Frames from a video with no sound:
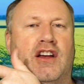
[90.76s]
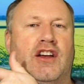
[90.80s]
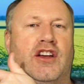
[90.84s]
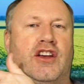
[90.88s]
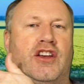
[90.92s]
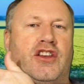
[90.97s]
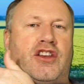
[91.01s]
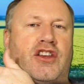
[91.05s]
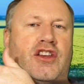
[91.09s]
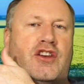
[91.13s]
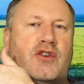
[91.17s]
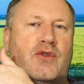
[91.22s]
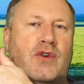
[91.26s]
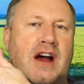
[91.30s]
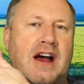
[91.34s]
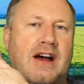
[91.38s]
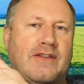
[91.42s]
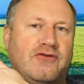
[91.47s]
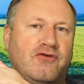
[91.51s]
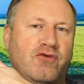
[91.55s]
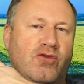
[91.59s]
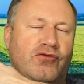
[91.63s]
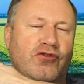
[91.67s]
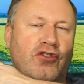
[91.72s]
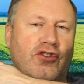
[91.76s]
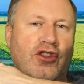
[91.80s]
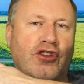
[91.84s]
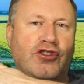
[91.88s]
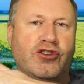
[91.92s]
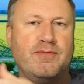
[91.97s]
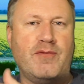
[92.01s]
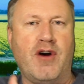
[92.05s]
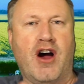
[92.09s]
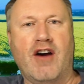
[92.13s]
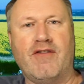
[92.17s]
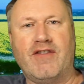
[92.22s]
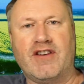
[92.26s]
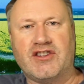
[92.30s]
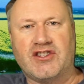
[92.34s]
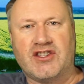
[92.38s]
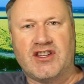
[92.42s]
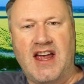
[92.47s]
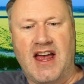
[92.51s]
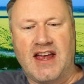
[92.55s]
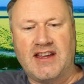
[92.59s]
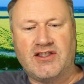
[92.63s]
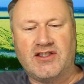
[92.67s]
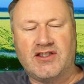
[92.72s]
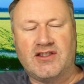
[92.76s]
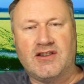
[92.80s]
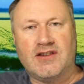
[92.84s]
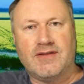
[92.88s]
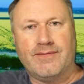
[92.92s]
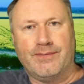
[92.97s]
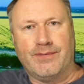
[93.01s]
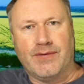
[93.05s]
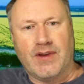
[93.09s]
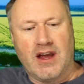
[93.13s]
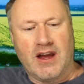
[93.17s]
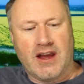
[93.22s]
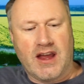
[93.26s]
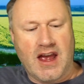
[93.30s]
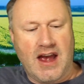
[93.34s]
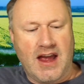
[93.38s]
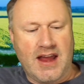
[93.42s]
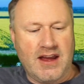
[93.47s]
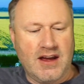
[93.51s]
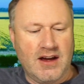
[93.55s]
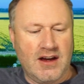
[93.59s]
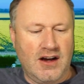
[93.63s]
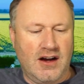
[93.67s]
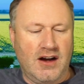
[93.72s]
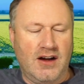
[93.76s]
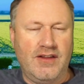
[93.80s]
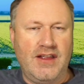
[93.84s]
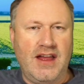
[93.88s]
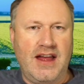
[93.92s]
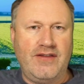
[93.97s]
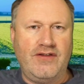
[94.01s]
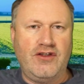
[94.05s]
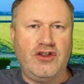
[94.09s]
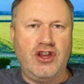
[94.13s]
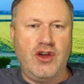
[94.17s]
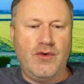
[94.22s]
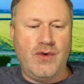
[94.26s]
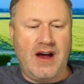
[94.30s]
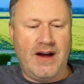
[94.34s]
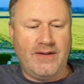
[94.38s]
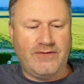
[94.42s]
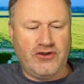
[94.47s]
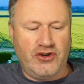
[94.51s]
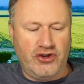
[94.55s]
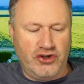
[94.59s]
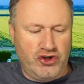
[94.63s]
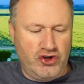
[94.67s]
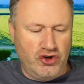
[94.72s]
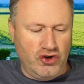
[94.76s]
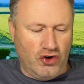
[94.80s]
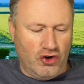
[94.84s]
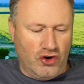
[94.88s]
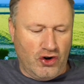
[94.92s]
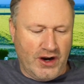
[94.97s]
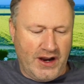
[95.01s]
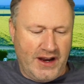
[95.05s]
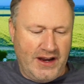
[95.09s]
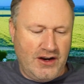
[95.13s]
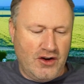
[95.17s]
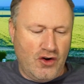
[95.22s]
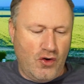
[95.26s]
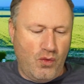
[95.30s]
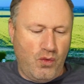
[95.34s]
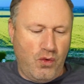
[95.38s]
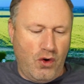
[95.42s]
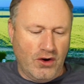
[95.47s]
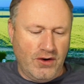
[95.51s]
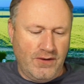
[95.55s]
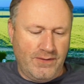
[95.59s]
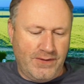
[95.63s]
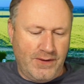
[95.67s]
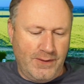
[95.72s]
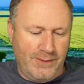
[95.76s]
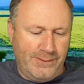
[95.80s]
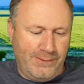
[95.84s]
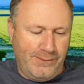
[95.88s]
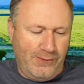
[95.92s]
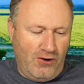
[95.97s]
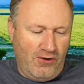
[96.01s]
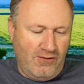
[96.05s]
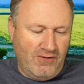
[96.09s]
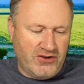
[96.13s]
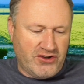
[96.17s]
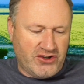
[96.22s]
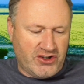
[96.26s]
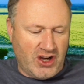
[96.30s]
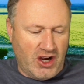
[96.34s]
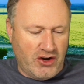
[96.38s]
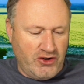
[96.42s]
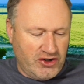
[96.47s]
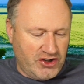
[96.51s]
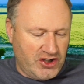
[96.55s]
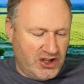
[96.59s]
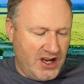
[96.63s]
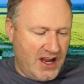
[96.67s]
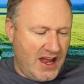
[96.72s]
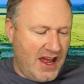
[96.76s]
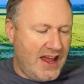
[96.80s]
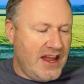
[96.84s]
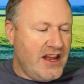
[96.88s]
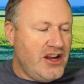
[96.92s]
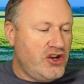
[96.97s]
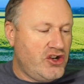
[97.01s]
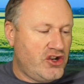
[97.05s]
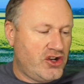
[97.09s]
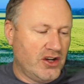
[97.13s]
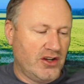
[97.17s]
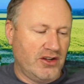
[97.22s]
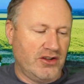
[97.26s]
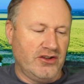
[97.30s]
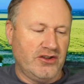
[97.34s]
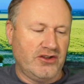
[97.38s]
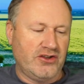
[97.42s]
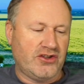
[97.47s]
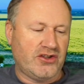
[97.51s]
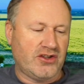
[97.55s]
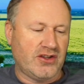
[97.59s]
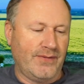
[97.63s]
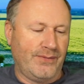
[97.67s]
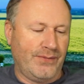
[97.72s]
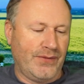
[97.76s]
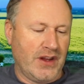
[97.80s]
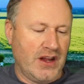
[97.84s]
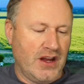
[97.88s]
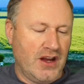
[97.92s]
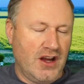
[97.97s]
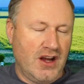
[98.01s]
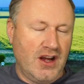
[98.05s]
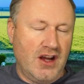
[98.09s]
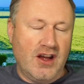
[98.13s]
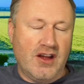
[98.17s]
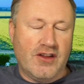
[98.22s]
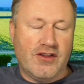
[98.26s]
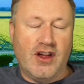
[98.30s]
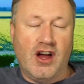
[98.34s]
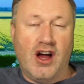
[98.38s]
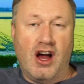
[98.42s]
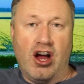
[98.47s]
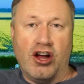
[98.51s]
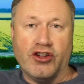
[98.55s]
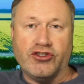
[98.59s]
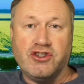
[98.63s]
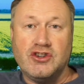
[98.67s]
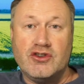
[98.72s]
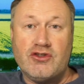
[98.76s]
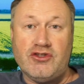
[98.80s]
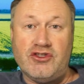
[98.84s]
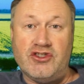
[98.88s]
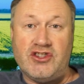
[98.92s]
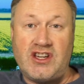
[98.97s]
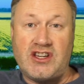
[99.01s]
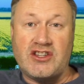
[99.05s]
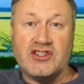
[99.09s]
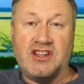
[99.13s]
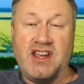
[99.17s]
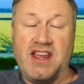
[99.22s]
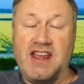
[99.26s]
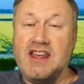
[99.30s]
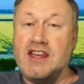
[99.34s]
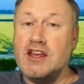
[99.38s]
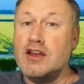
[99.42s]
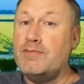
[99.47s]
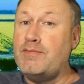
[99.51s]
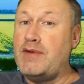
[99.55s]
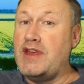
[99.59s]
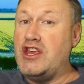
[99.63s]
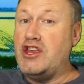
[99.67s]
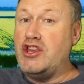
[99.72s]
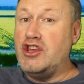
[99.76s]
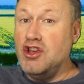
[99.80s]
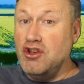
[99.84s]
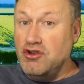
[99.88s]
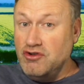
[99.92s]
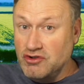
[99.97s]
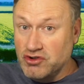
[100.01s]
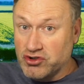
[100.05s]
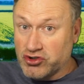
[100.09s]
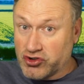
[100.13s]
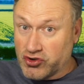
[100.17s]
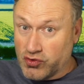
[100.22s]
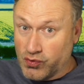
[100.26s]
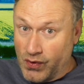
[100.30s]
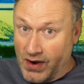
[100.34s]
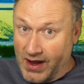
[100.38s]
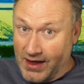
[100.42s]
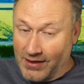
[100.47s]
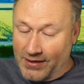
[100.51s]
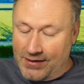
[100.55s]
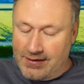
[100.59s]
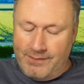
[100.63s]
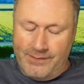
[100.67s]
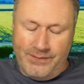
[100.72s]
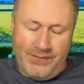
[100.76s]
You have to have done the Damaris test, okay, and then you have to join one of the 4 associations that Article 16 can be used with.